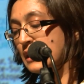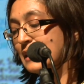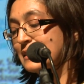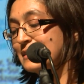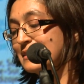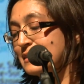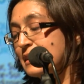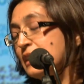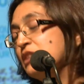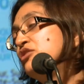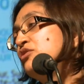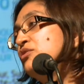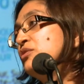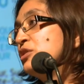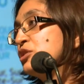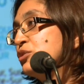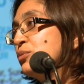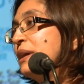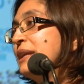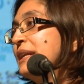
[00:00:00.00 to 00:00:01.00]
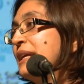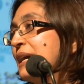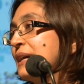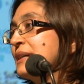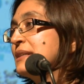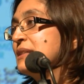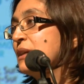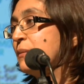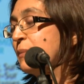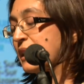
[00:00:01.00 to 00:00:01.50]
as central to any
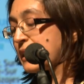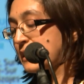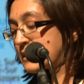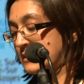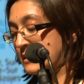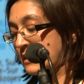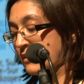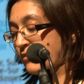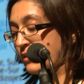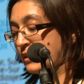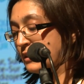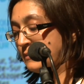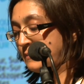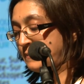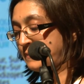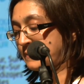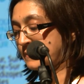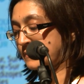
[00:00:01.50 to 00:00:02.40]
academic endeavor,